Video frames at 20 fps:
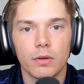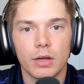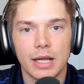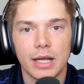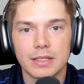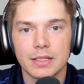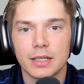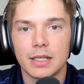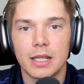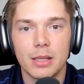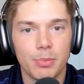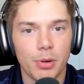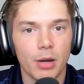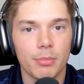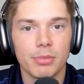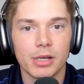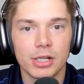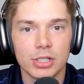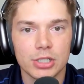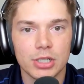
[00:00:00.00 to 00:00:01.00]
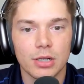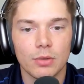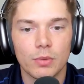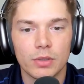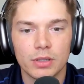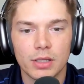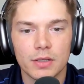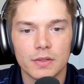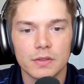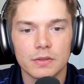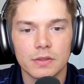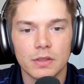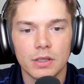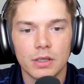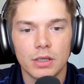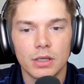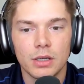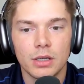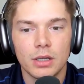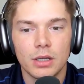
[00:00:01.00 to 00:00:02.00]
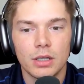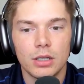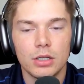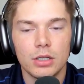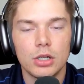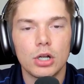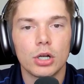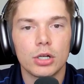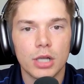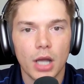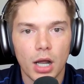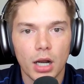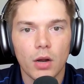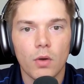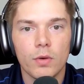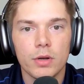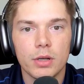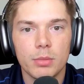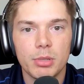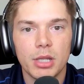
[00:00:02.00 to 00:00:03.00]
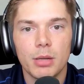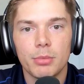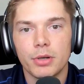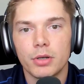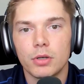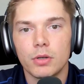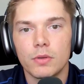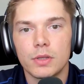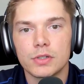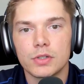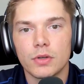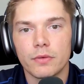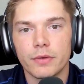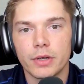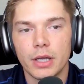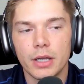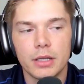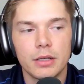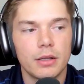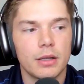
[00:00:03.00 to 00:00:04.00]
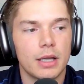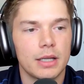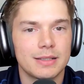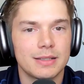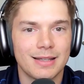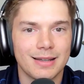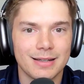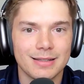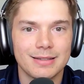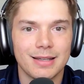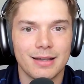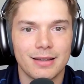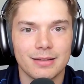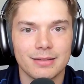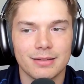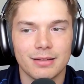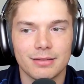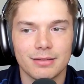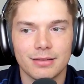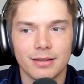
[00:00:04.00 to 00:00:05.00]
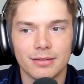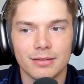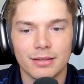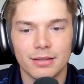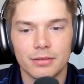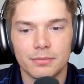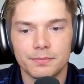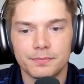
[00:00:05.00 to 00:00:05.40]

As I keep on mentioning with this, you're not going to be able to do this overnight. It's going to take consistency.